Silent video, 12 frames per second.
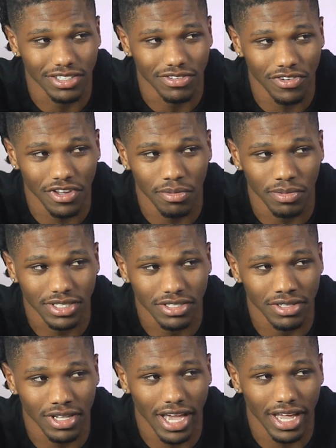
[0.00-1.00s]
You feel me?
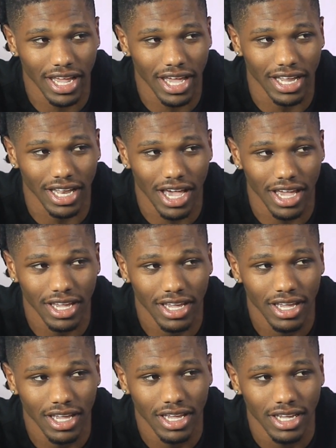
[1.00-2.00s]
Something like that. Like
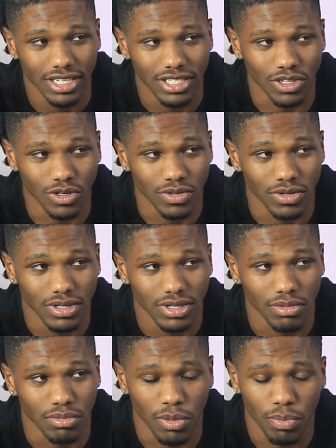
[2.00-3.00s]
so,
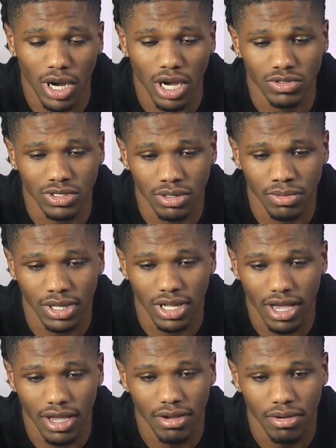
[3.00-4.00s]
my pop was in my
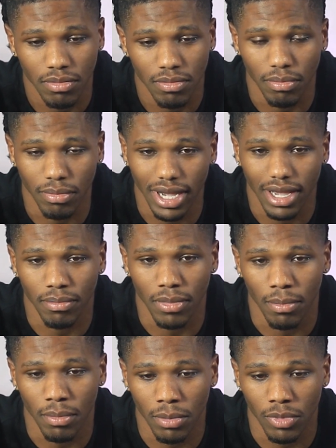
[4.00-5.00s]
life, but
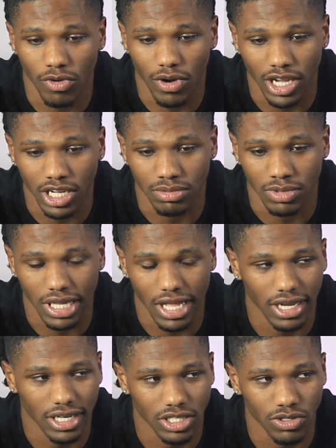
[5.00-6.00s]
my mama raised me.
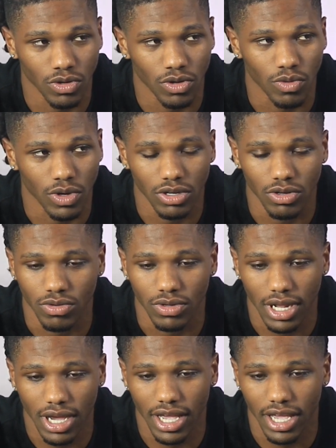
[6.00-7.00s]
Like she was the one who was
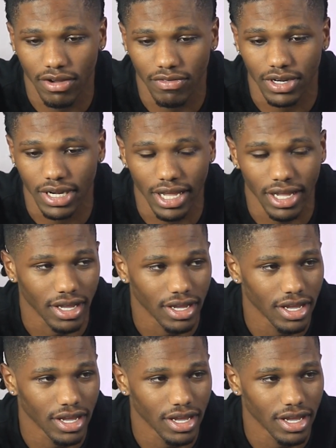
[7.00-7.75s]
there every day.